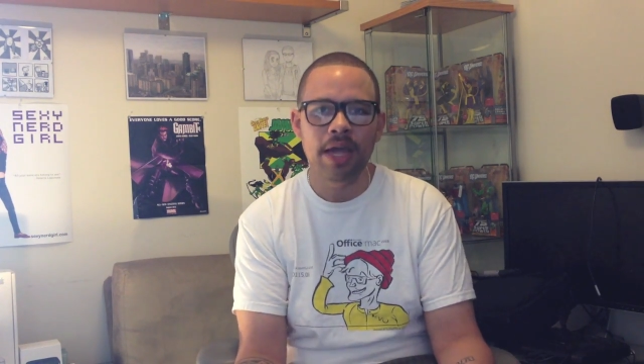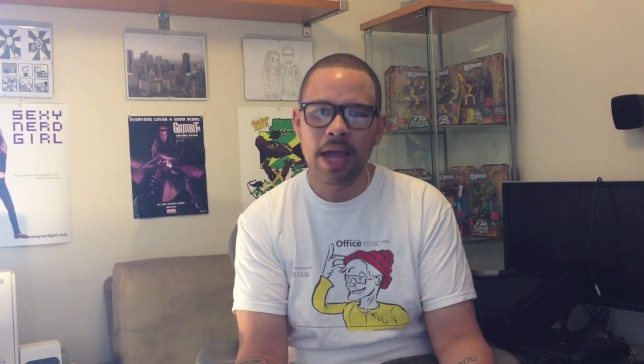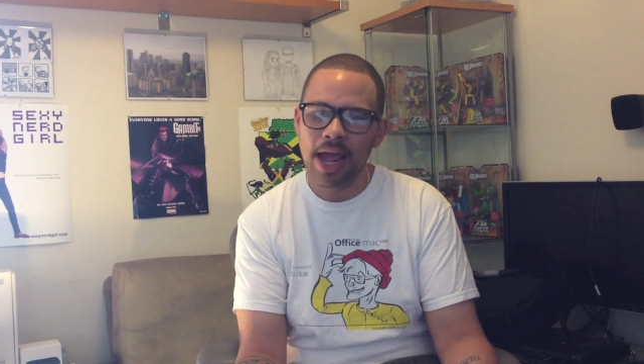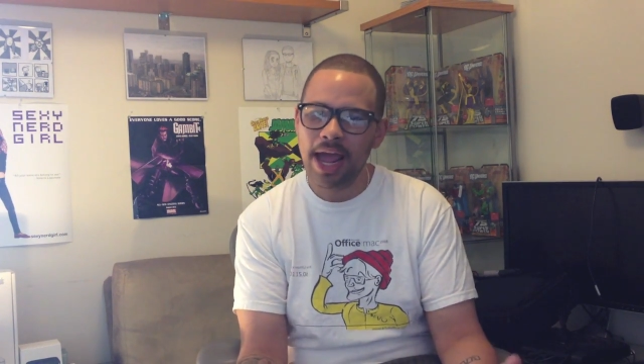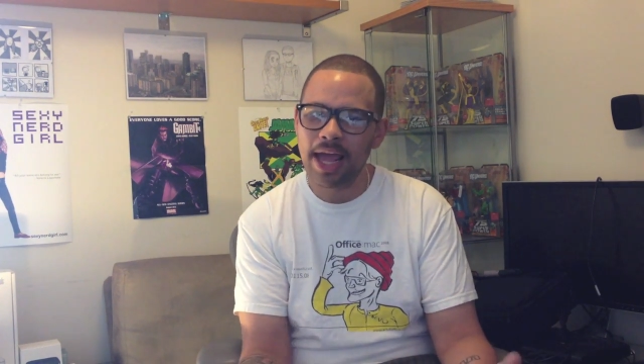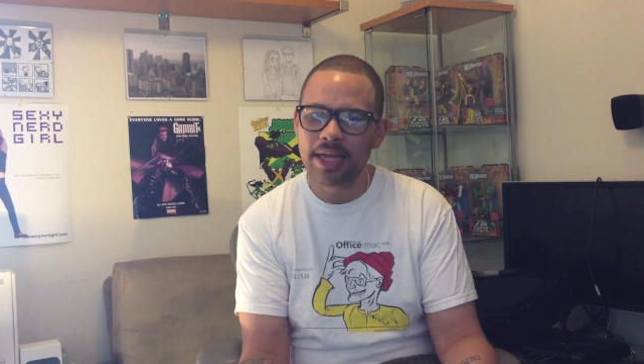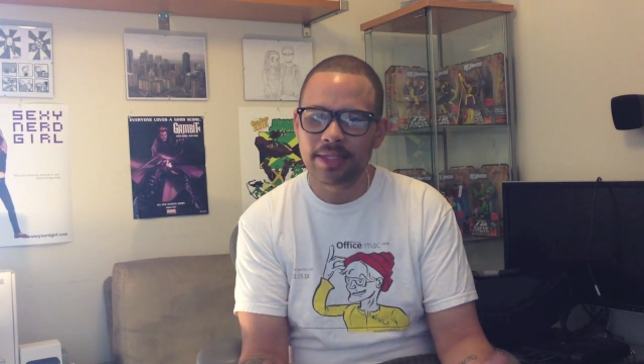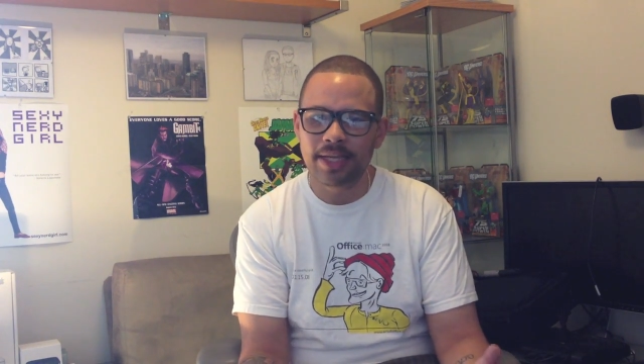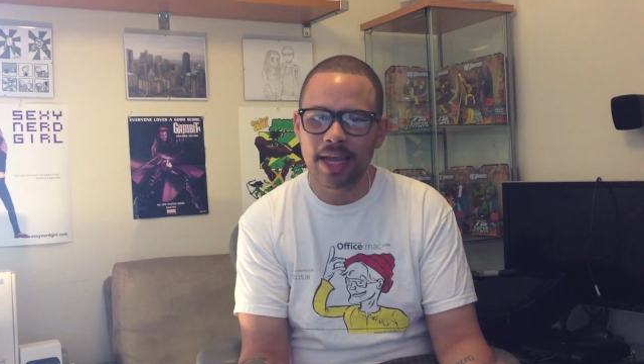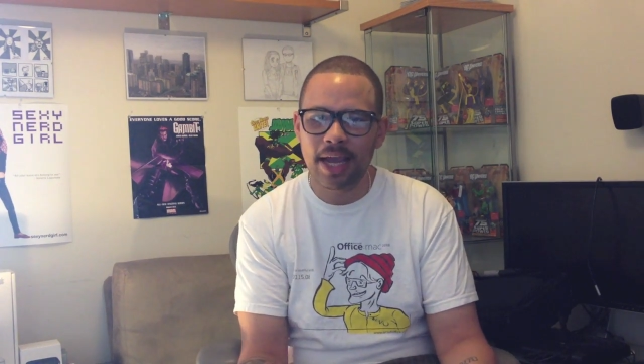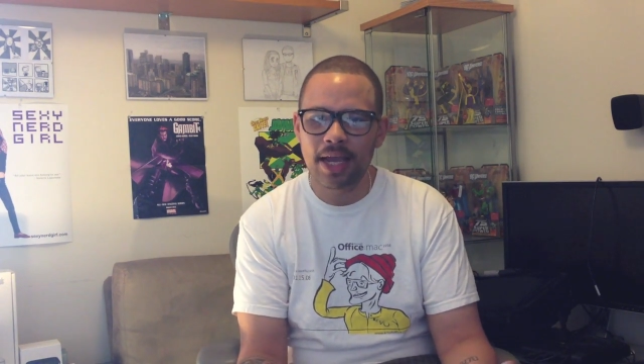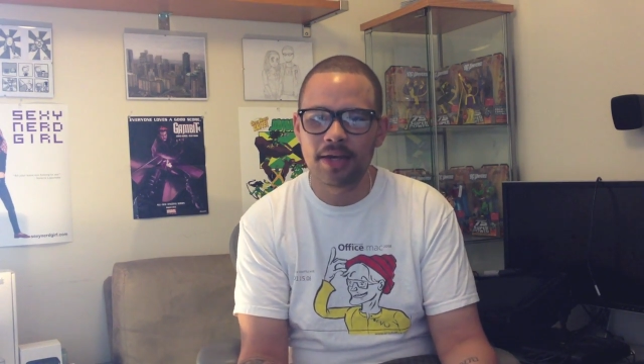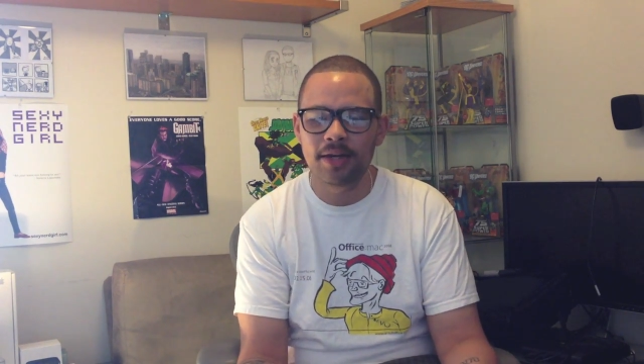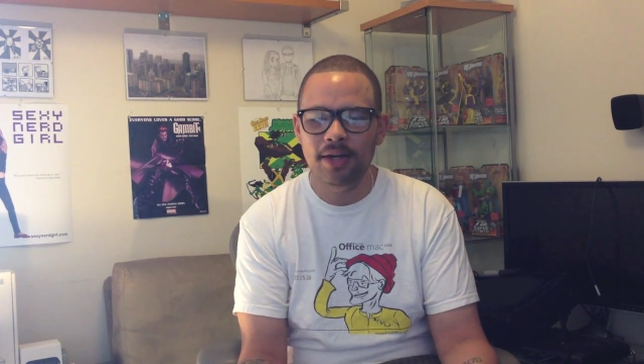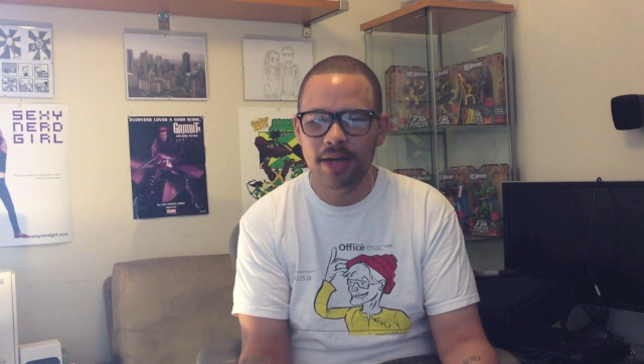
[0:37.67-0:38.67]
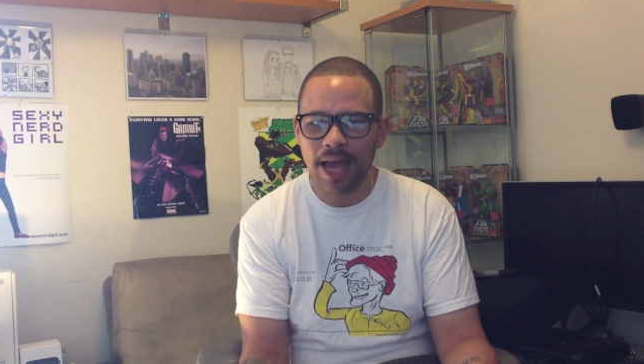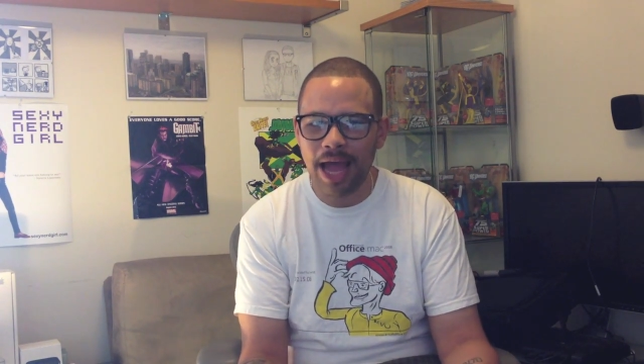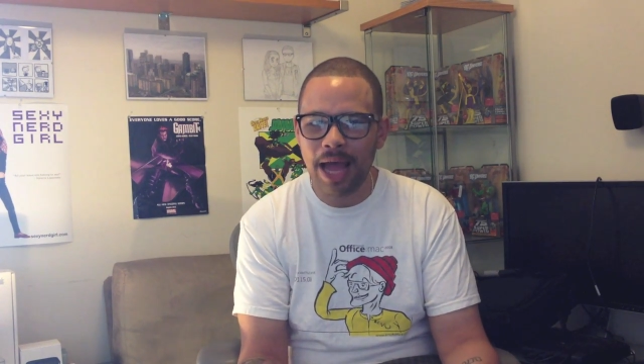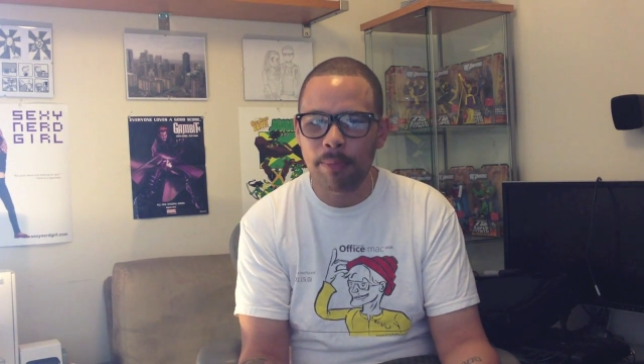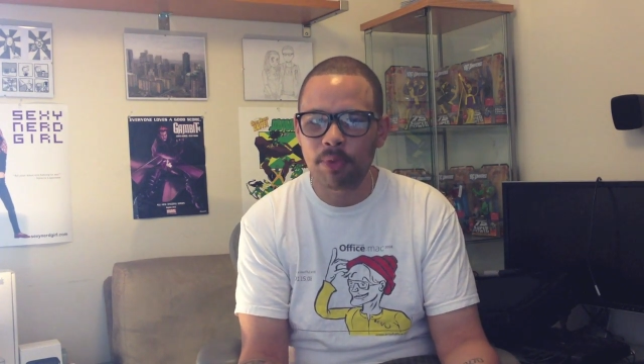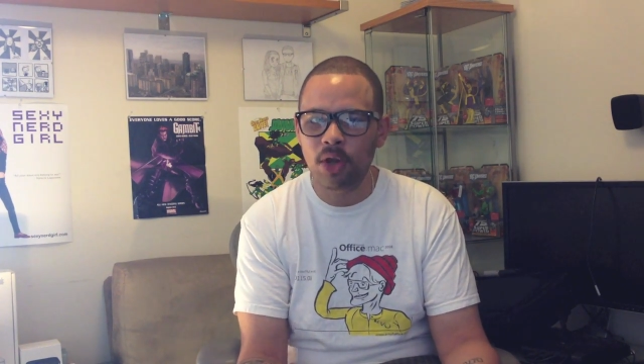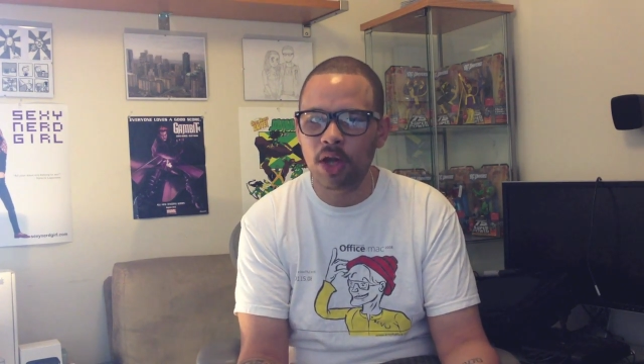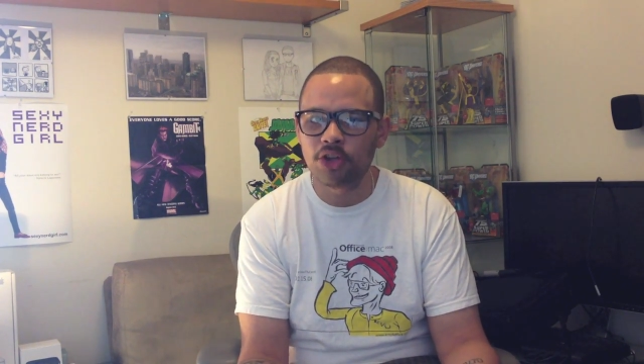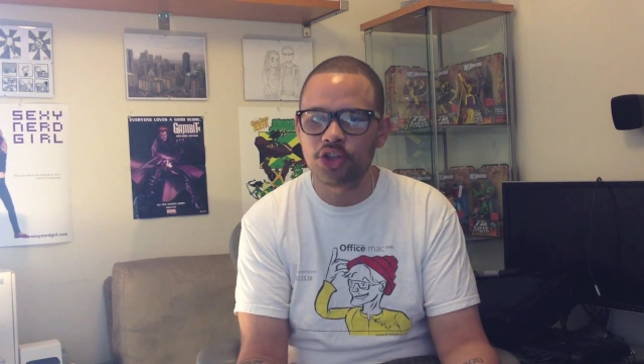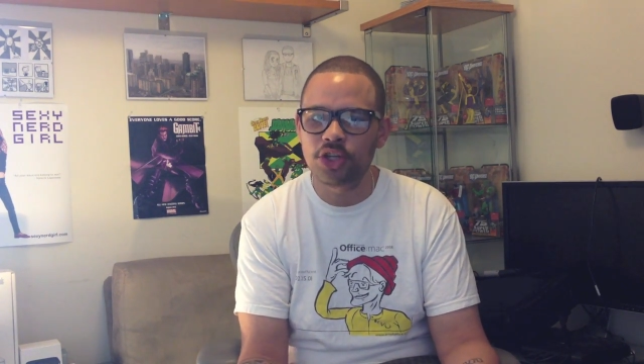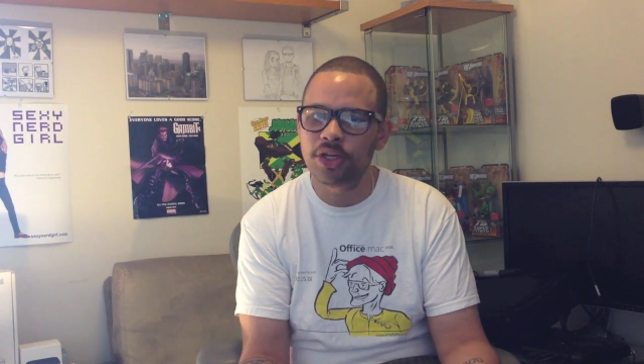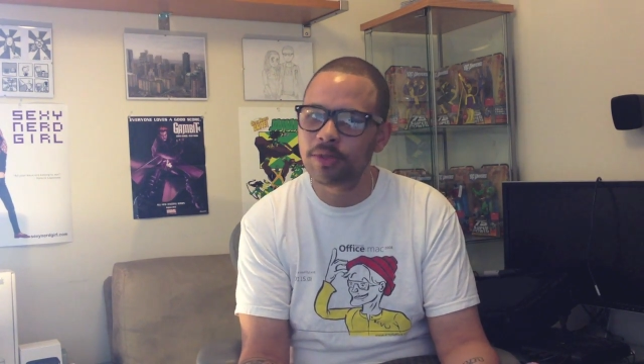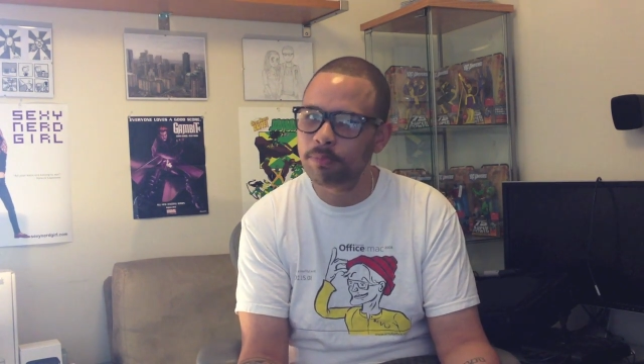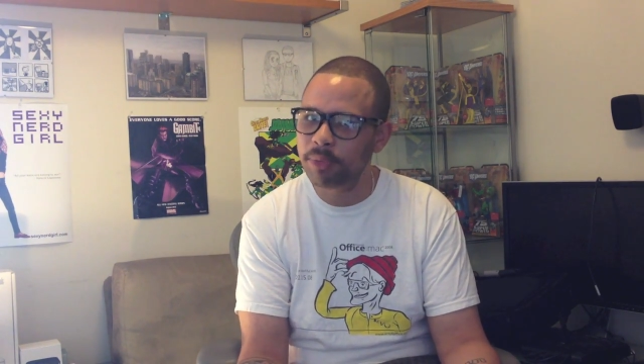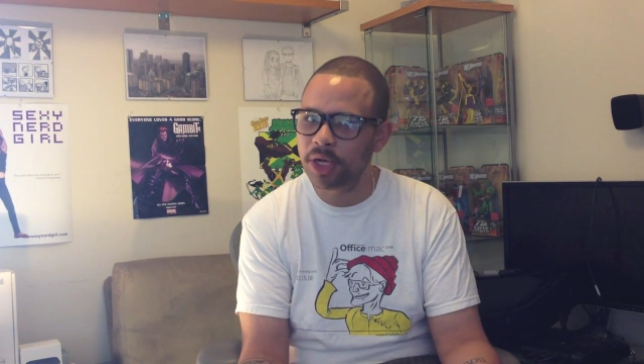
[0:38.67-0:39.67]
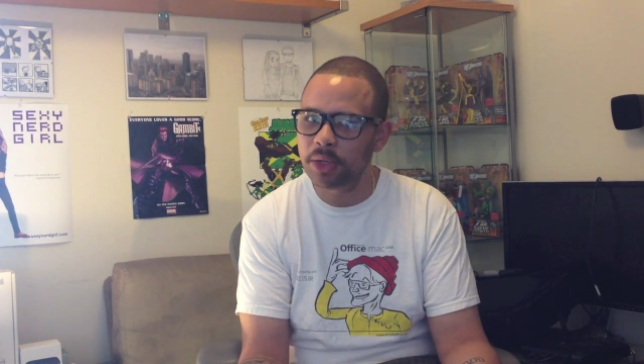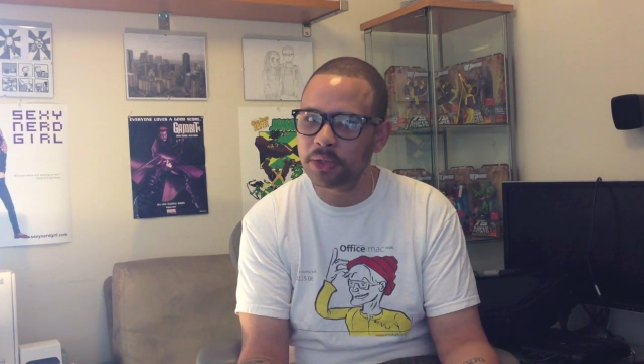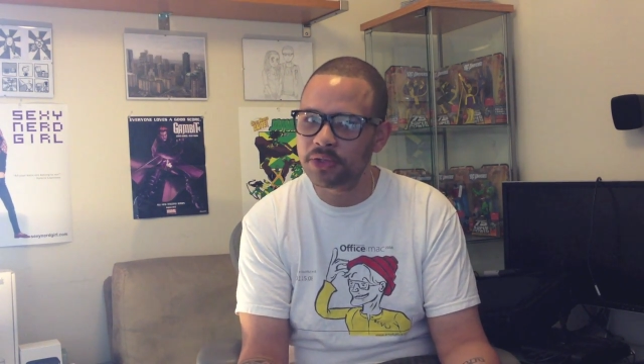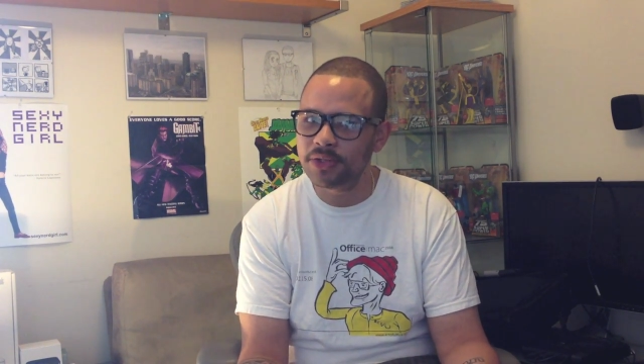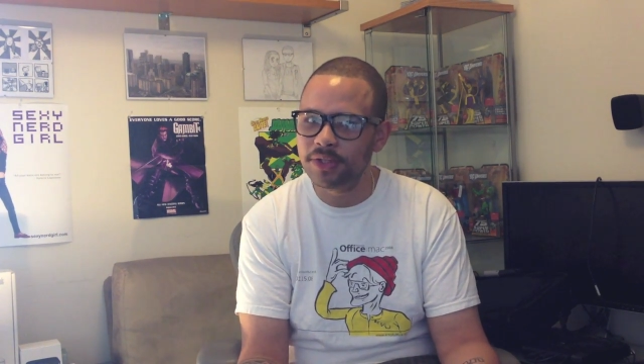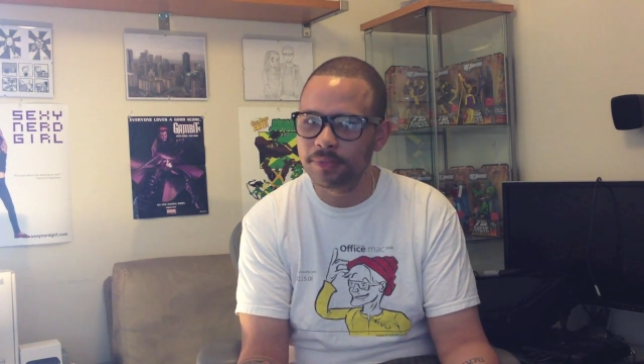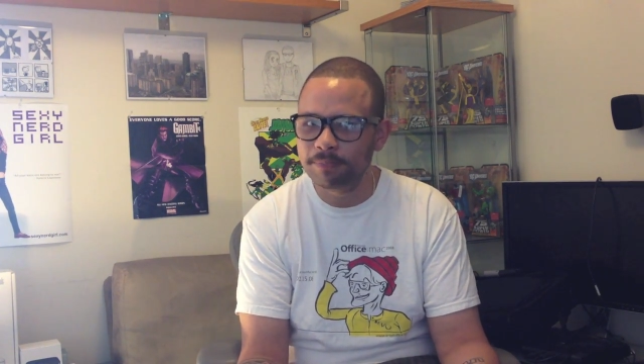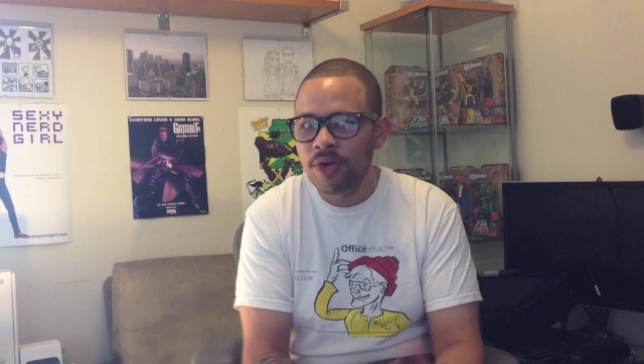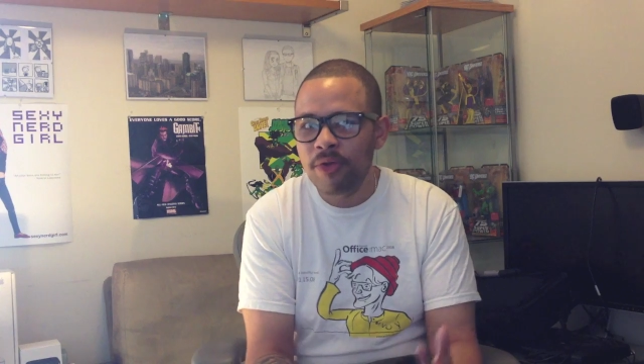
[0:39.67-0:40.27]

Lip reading: head to head in an app launching comparison.